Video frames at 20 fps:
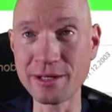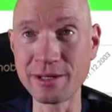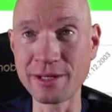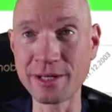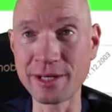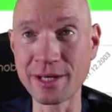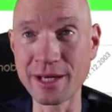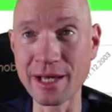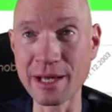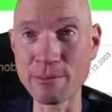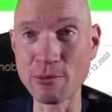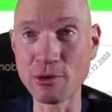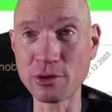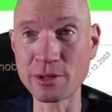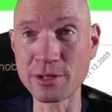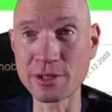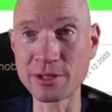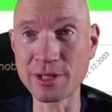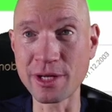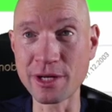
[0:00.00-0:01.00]
the
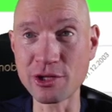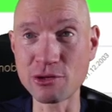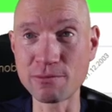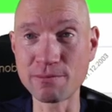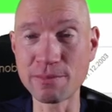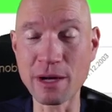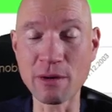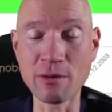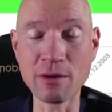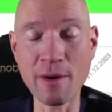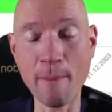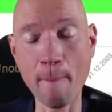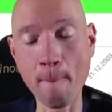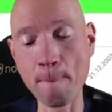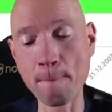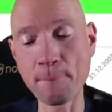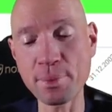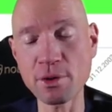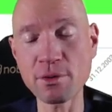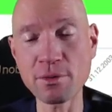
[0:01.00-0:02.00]
amortization power
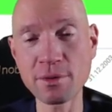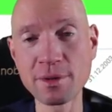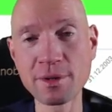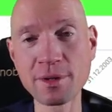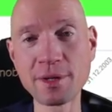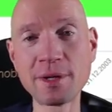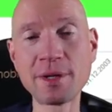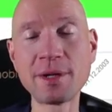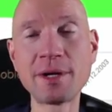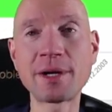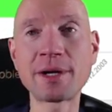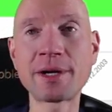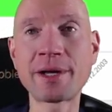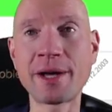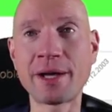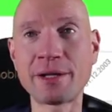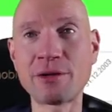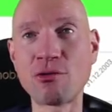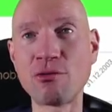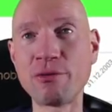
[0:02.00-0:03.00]

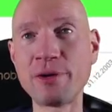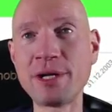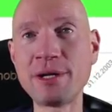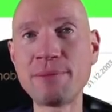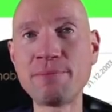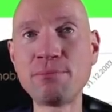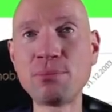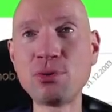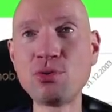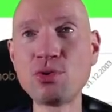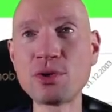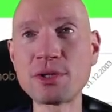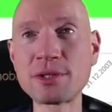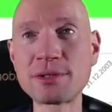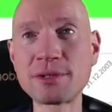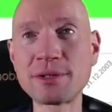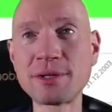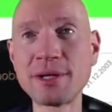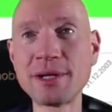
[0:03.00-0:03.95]
got a real boost.